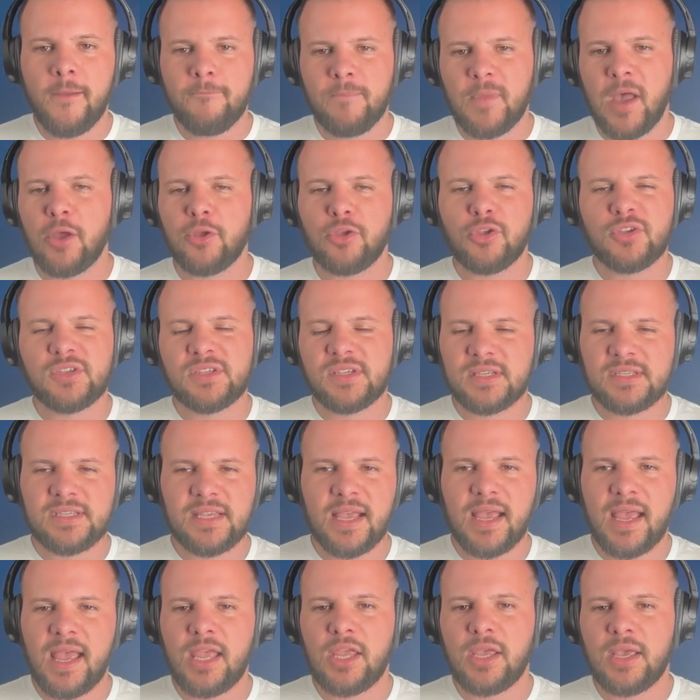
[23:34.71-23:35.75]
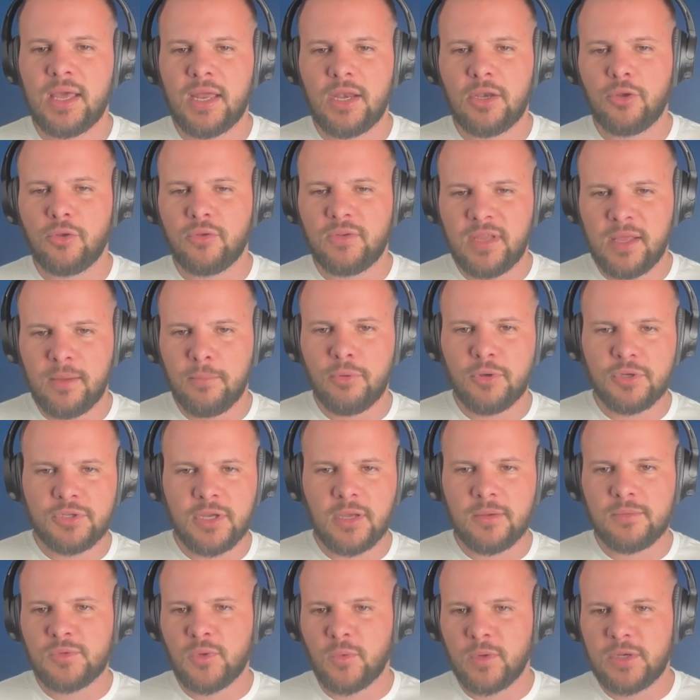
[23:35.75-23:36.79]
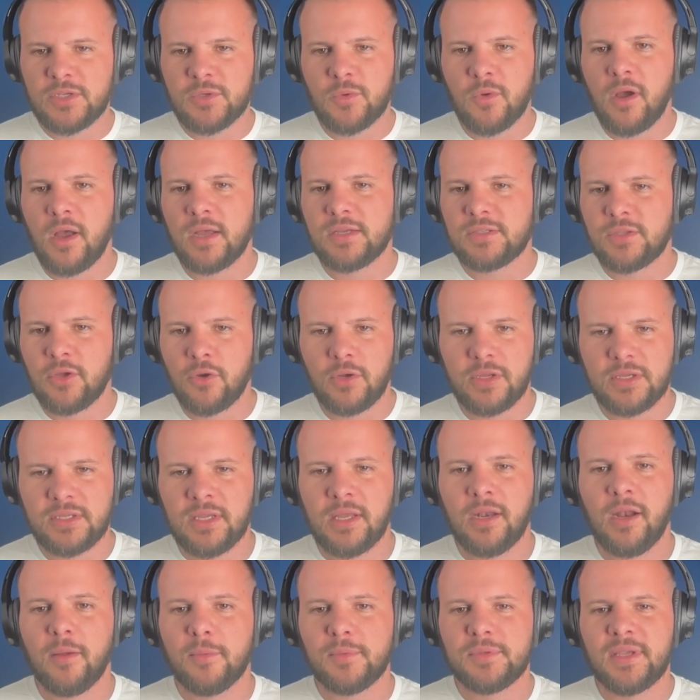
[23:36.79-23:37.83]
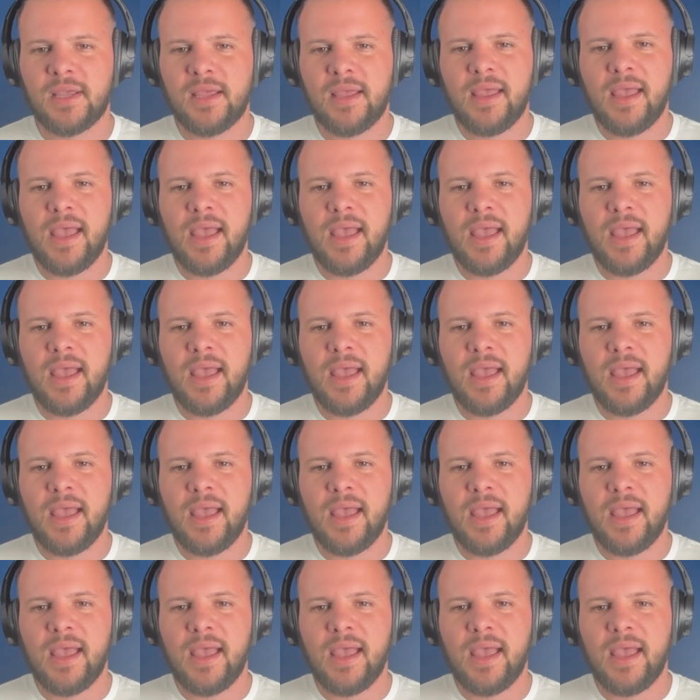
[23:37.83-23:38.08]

I usually say, hey, you got to do 10 push ups, 20 squats, 30 sit ups.